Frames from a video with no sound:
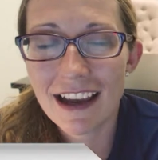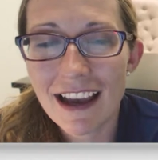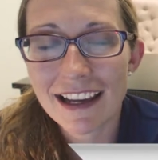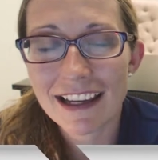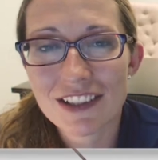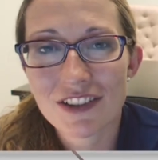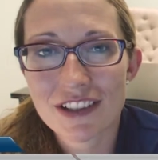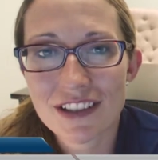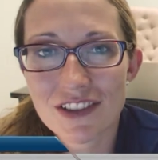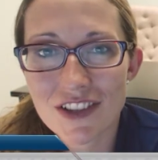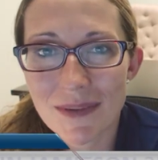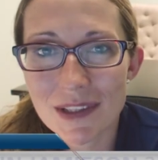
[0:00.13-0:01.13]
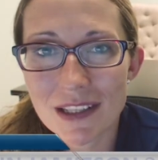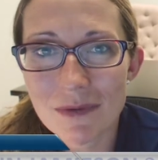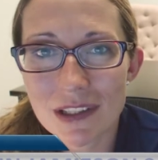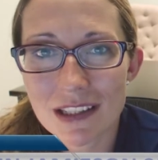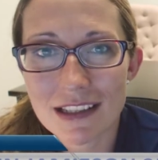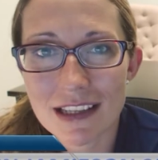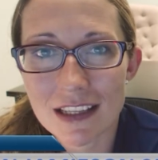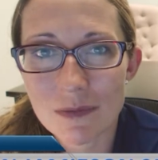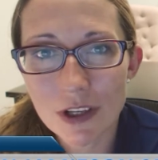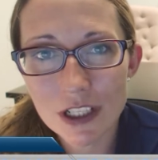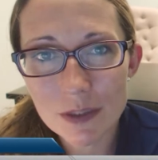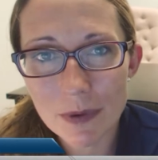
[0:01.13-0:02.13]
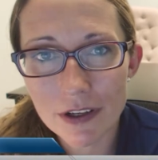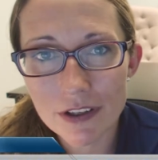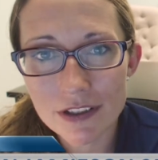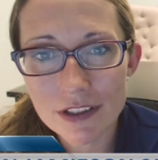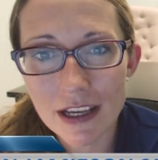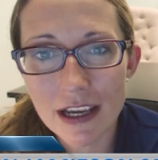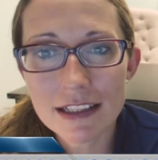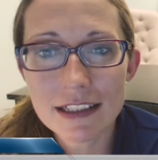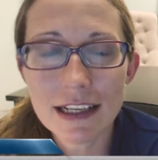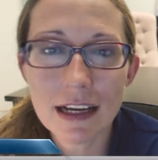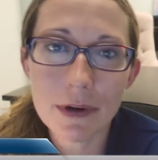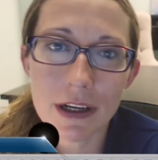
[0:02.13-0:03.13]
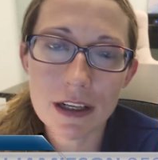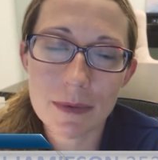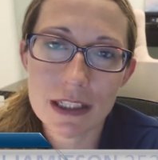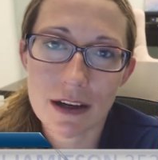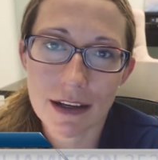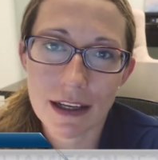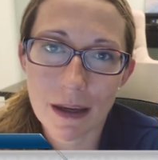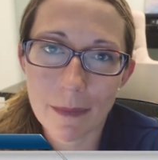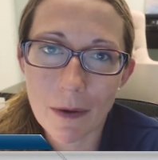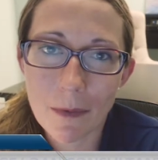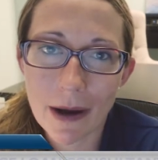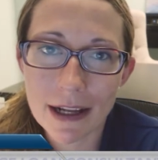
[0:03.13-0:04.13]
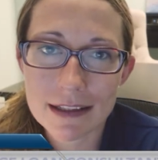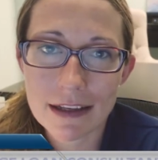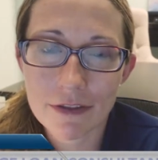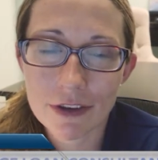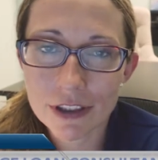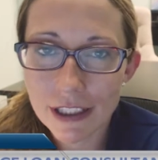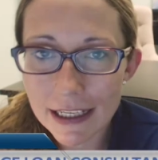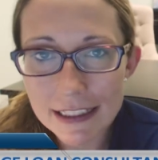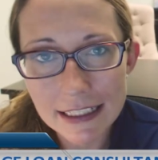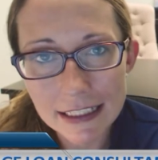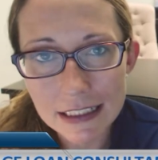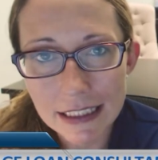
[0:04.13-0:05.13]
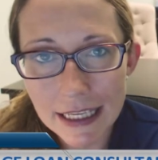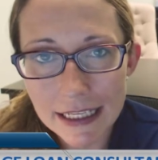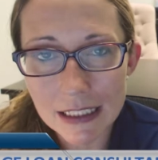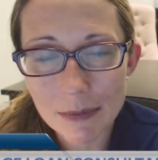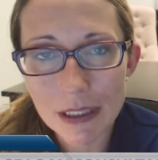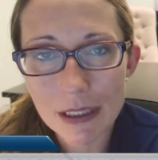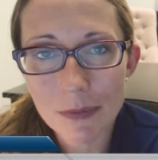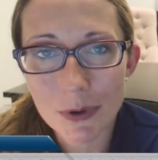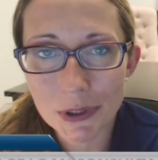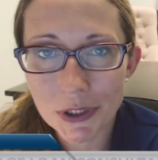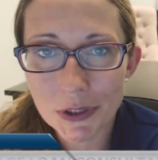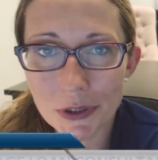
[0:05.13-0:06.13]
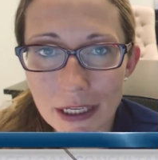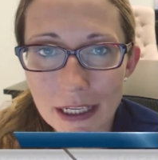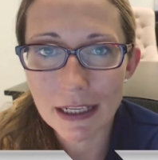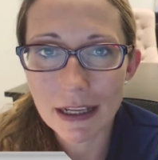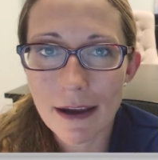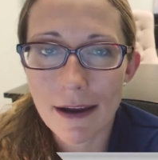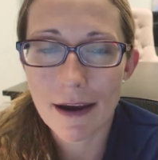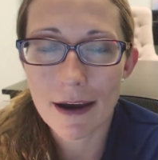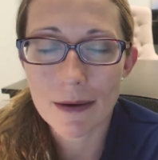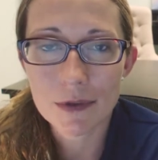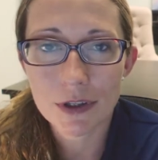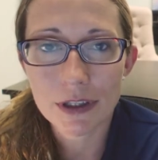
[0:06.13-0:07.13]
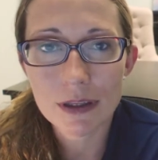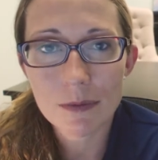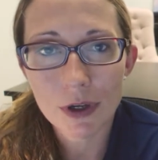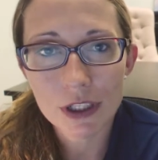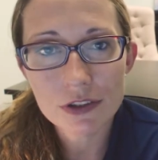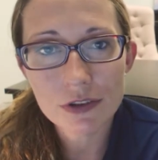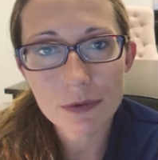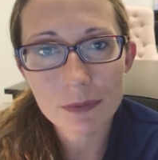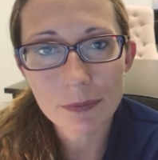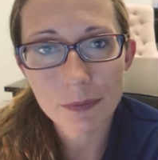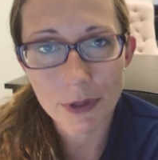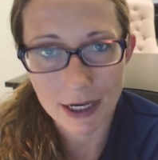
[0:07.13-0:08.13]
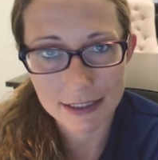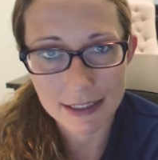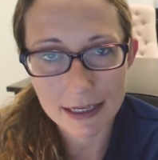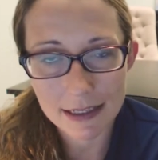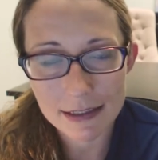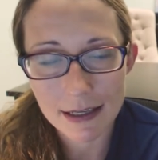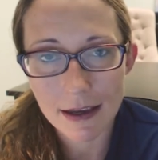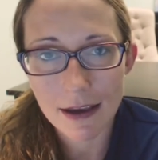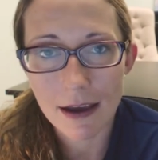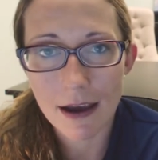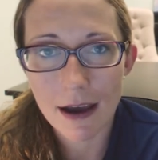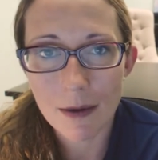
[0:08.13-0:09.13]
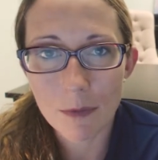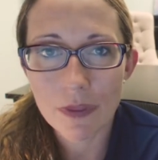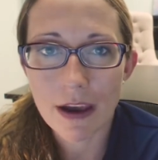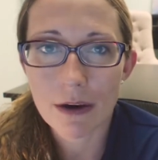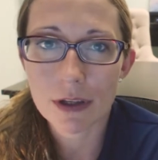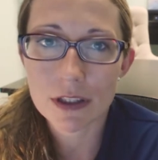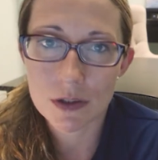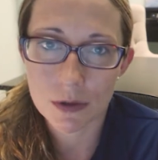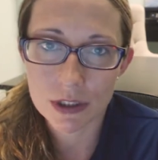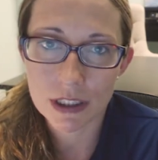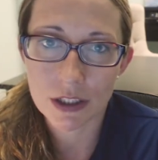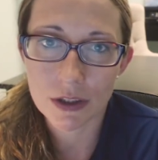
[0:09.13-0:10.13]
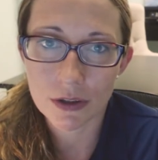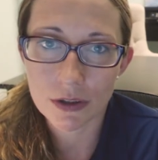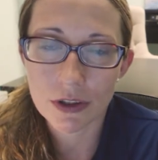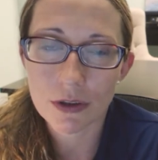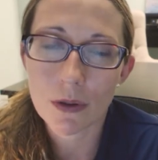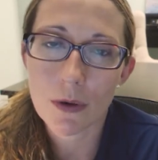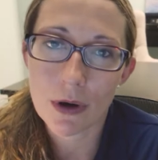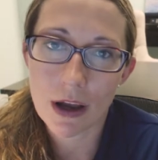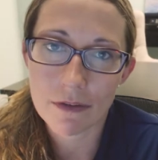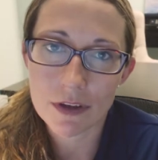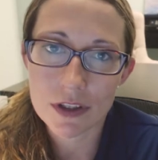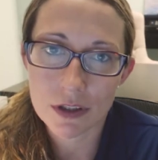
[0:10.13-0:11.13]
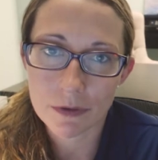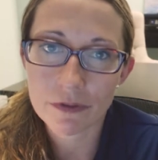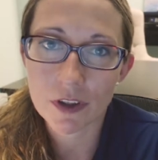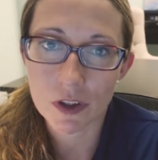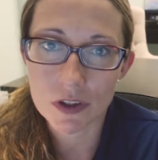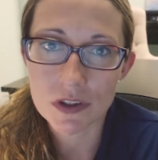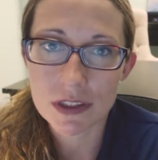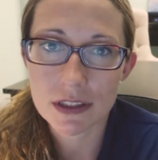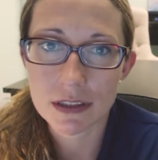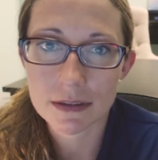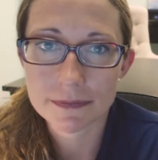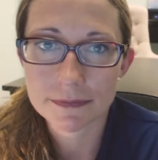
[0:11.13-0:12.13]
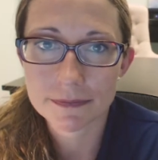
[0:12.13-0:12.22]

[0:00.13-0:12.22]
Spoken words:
Hi, it's Kristin Jamieson with Success Mortgage Partners. Today we're going to be talking about why it's never a good idea to let anybody pull your credit during the mortgage loan process without consulting your loan officer first.